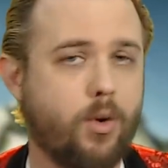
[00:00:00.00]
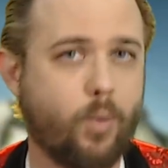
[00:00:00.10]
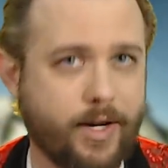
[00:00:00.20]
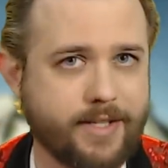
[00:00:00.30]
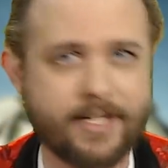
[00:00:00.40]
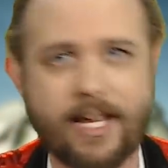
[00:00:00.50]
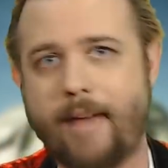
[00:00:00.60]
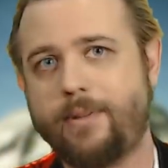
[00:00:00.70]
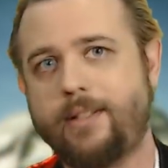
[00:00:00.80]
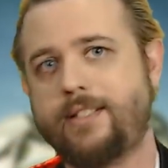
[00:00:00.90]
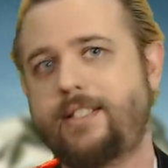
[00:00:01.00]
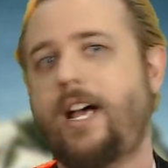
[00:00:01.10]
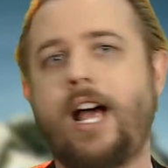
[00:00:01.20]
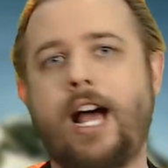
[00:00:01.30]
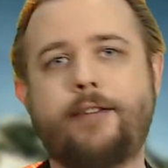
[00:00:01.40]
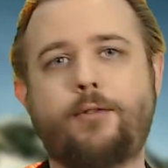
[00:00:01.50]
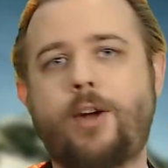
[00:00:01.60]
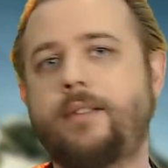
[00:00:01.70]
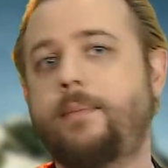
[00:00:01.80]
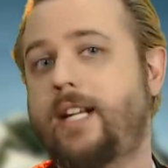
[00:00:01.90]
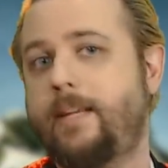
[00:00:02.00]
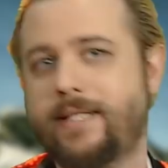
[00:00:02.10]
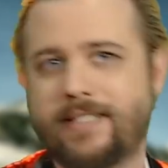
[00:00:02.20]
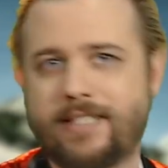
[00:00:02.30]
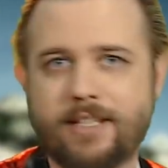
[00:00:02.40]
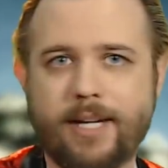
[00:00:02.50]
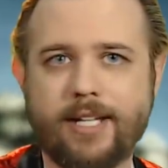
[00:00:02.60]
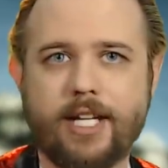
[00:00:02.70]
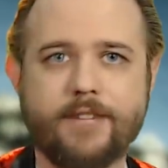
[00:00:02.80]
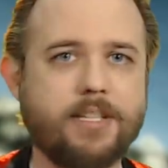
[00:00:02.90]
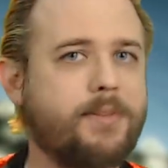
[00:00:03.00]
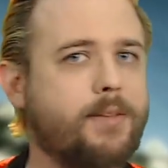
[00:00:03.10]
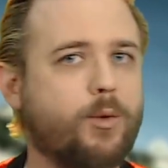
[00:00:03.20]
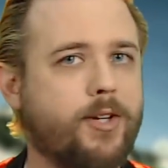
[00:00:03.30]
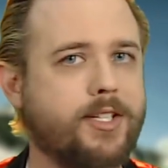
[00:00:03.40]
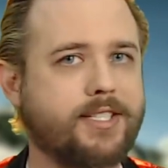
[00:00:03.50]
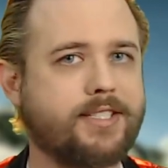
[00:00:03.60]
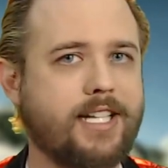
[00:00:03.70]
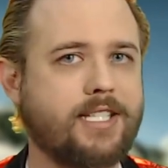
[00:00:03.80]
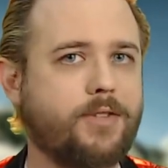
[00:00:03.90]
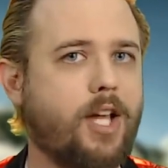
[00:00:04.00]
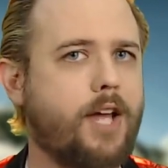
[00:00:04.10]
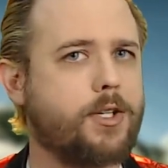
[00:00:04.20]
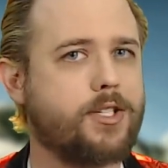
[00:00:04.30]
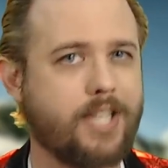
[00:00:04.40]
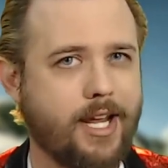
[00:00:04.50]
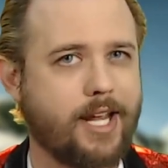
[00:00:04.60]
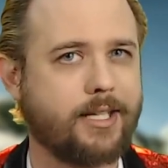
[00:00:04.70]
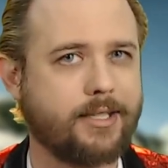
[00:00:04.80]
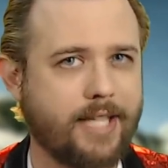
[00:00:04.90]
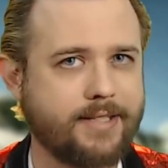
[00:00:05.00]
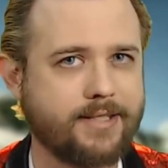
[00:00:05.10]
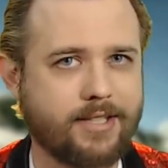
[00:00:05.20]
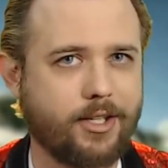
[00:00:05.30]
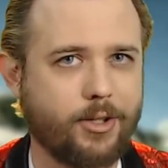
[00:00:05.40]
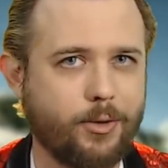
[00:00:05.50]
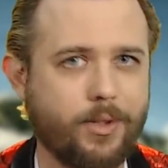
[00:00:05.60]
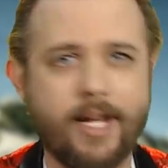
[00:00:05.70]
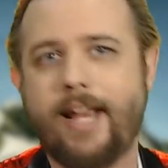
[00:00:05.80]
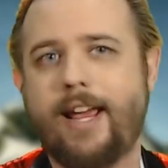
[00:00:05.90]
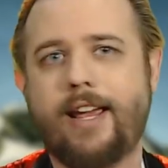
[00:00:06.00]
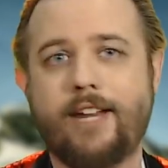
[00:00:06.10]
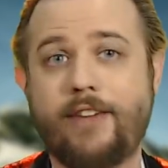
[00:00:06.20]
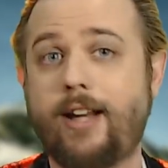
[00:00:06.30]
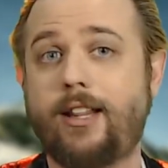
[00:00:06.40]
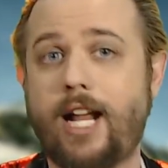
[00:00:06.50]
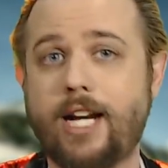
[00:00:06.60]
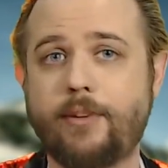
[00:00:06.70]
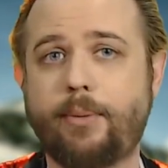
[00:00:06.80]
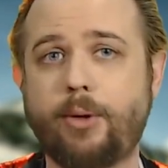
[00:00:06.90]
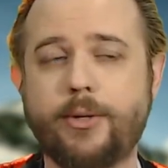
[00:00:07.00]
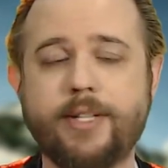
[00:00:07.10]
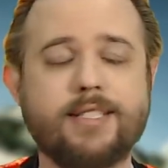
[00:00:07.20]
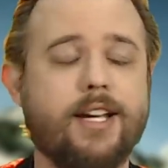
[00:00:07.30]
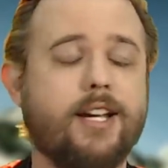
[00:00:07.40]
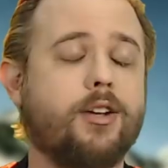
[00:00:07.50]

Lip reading: was a capitalist. I've run many businesses in my life. Some of them were very successful, others less so. And I've had a lot of employees.